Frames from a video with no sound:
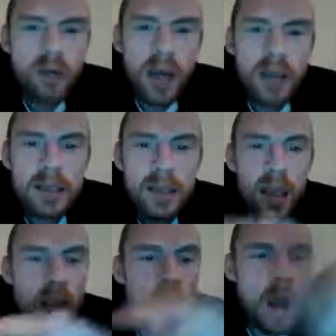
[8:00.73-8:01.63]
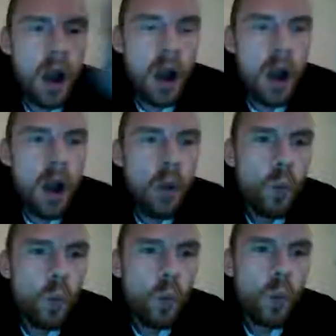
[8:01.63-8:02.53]
right,
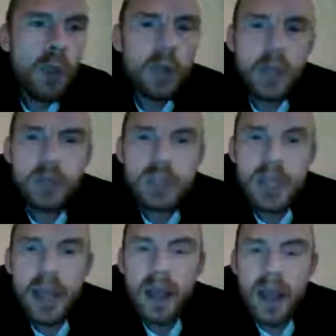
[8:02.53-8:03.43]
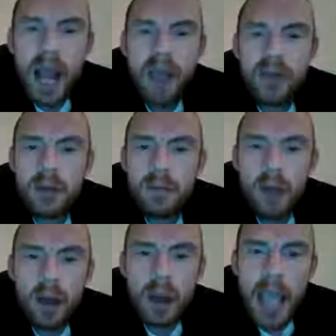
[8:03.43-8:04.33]
we were used to having
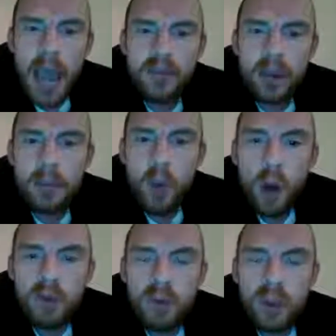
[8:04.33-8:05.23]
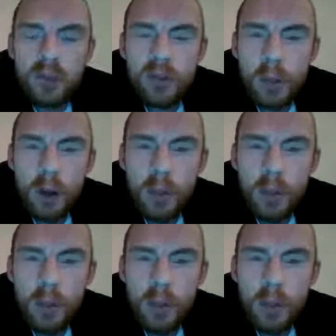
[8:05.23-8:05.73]
everything bought for us from our